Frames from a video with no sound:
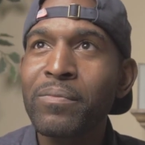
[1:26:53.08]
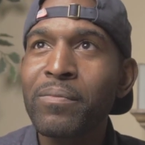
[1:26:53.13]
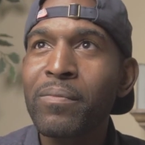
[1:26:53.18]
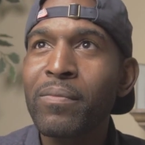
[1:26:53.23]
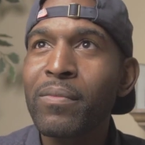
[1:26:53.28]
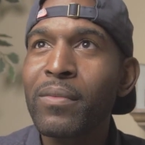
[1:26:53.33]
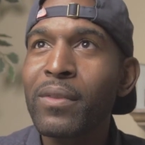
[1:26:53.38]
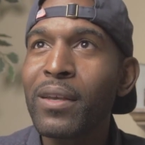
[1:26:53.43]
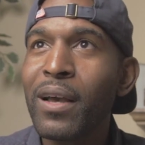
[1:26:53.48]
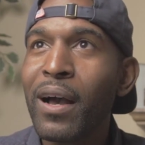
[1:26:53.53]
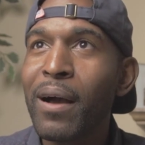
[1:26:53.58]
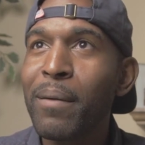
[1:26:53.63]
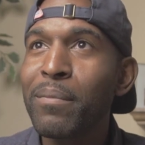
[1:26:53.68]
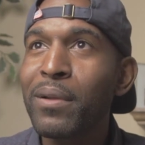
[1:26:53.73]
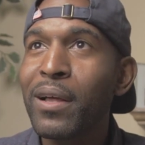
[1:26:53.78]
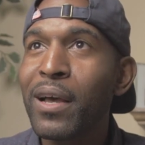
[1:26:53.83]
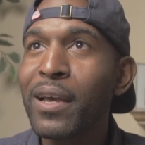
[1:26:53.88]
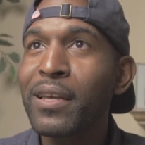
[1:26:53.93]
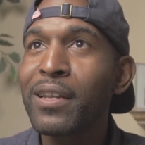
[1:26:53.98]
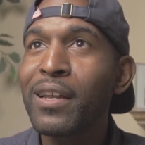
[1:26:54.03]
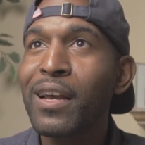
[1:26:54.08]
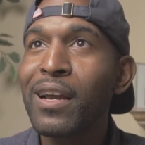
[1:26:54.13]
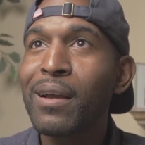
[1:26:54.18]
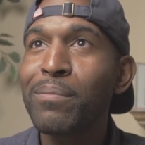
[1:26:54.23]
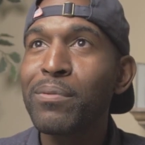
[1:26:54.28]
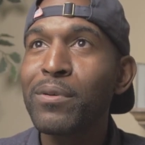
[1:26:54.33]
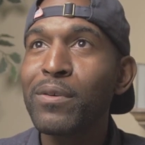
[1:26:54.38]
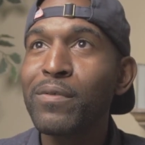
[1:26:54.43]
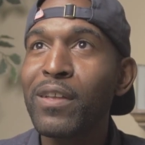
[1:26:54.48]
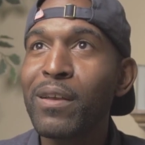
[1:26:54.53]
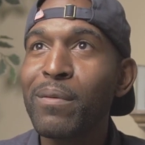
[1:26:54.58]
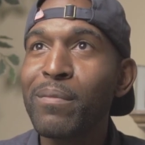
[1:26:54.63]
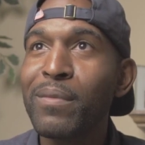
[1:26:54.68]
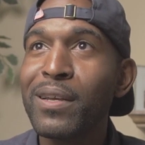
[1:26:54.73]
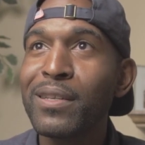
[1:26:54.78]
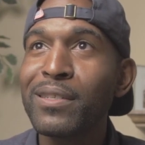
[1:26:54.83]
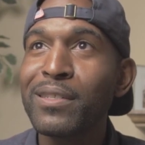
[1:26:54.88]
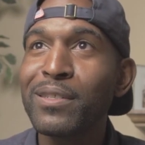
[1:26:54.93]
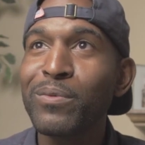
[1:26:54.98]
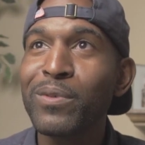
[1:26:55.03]
I'm black and I approve that
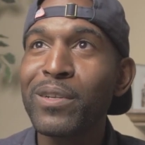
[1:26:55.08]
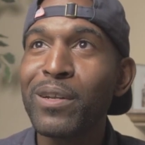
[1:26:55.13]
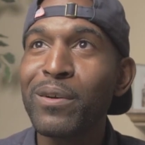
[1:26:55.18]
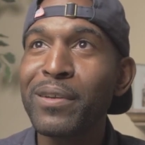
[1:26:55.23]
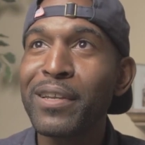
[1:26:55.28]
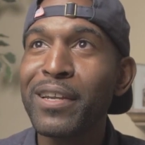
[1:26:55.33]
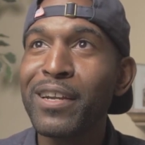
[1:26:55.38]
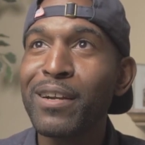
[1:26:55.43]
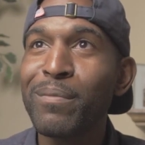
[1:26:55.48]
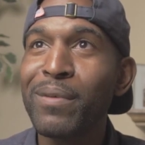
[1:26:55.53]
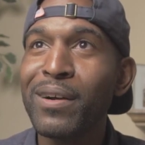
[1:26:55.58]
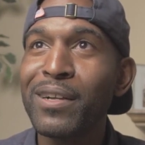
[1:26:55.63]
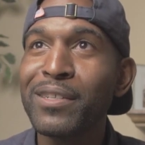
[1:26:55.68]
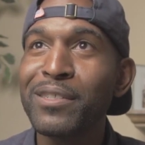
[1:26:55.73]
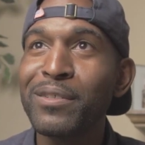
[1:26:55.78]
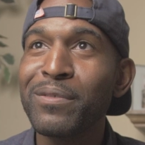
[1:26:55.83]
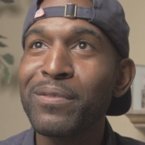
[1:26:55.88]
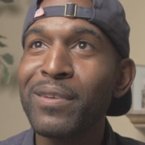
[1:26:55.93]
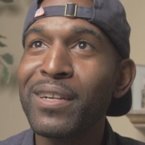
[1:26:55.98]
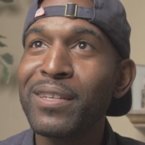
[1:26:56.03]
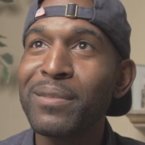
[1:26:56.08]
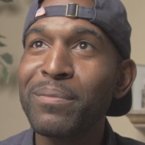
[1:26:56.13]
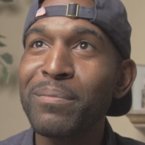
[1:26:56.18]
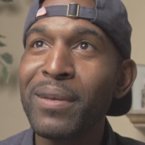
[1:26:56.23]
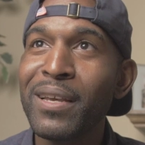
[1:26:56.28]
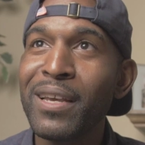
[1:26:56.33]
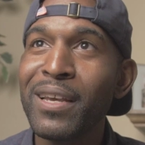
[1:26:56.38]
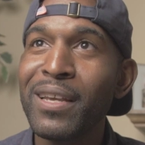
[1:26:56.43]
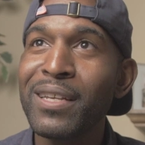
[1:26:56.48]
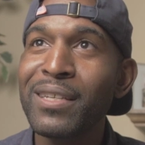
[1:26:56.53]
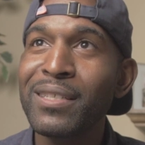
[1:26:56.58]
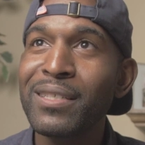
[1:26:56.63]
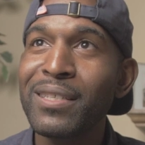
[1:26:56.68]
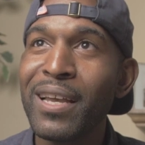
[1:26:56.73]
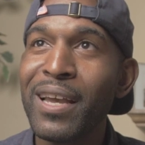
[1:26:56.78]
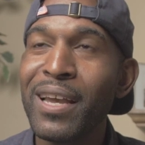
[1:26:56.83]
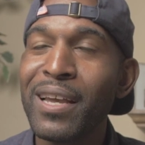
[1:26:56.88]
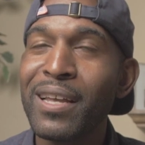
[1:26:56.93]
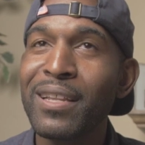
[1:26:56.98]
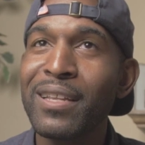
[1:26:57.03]
message. We don't care about your race. Man,
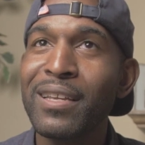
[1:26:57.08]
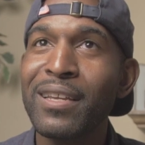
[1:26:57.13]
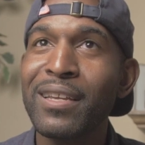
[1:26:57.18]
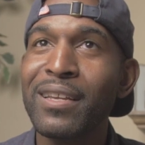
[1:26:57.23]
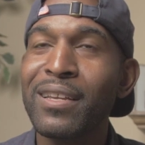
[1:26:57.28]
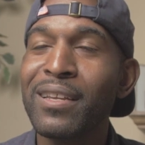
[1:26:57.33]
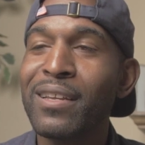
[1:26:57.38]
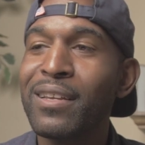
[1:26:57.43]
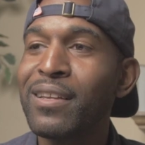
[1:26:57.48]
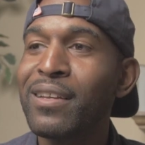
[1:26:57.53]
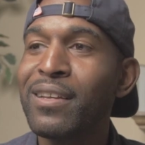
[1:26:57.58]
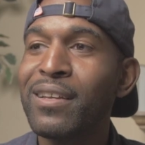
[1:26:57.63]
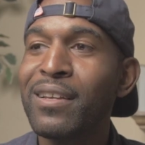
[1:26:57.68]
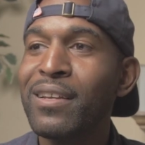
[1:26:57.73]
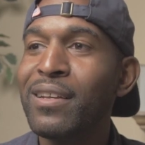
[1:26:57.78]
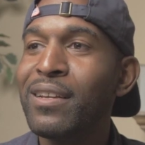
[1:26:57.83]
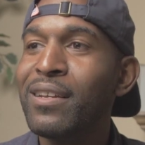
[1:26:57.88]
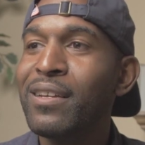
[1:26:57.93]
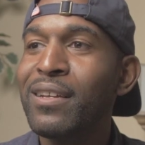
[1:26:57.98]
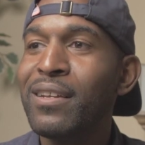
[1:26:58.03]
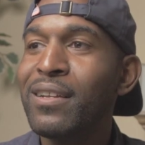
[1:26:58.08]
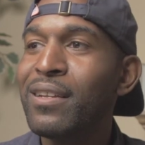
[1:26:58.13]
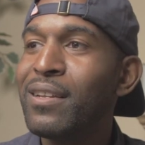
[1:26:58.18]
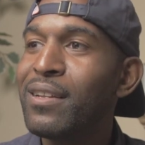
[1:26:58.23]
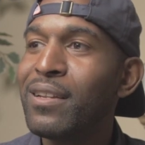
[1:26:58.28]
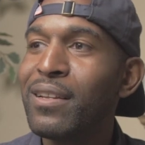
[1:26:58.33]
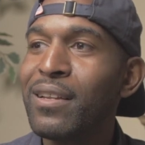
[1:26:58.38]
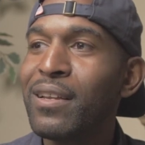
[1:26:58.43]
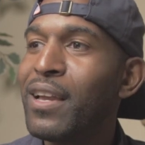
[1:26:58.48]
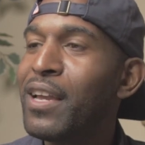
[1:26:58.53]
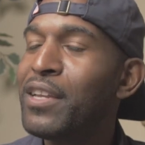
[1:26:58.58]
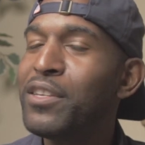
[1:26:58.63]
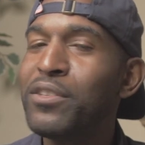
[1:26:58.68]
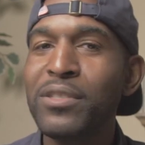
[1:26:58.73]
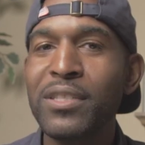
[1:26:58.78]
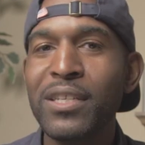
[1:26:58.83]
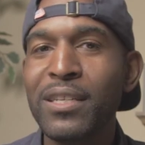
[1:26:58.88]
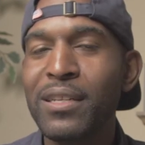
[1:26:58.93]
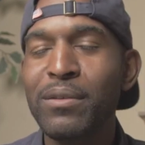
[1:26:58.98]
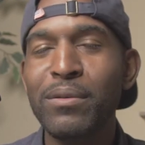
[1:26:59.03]
exactly. And you see,
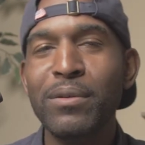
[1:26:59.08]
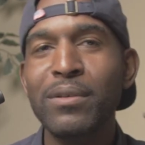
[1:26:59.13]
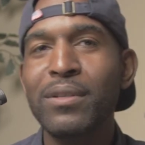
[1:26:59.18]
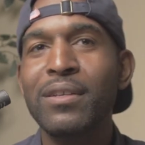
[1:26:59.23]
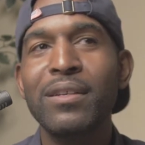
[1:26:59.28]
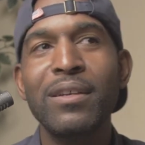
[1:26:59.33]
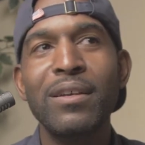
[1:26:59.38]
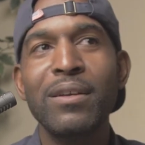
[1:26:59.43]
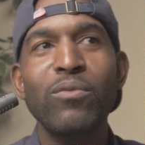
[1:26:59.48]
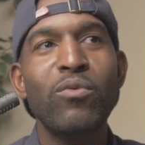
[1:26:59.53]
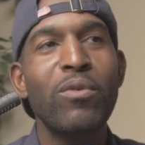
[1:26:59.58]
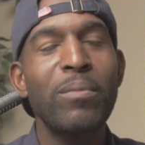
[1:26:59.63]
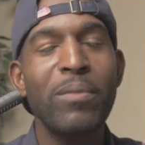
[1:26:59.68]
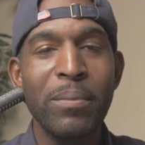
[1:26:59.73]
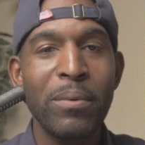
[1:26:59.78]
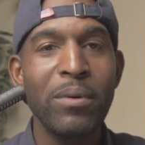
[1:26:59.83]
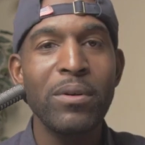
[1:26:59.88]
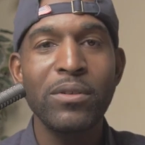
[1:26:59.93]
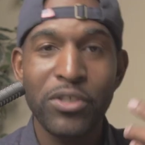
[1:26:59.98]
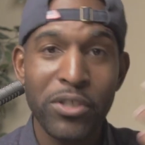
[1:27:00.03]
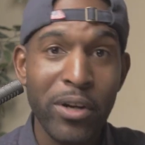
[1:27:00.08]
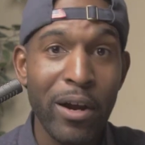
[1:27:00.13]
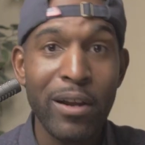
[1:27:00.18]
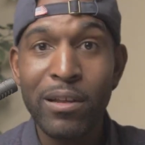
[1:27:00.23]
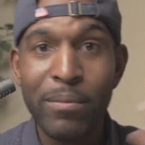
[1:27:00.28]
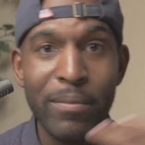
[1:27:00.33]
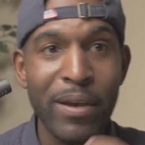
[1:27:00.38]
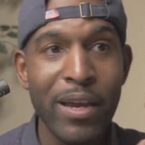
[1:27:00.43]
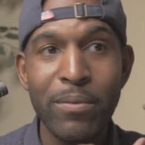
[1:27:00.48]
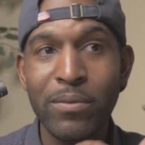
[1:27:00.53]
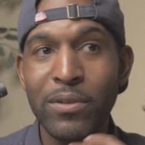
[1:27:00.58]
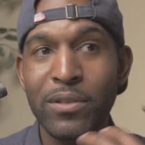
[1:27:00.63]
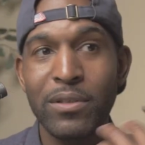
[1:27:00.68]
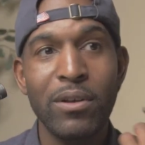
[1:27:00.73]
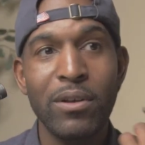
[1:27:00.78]
remember, Charlemagne was all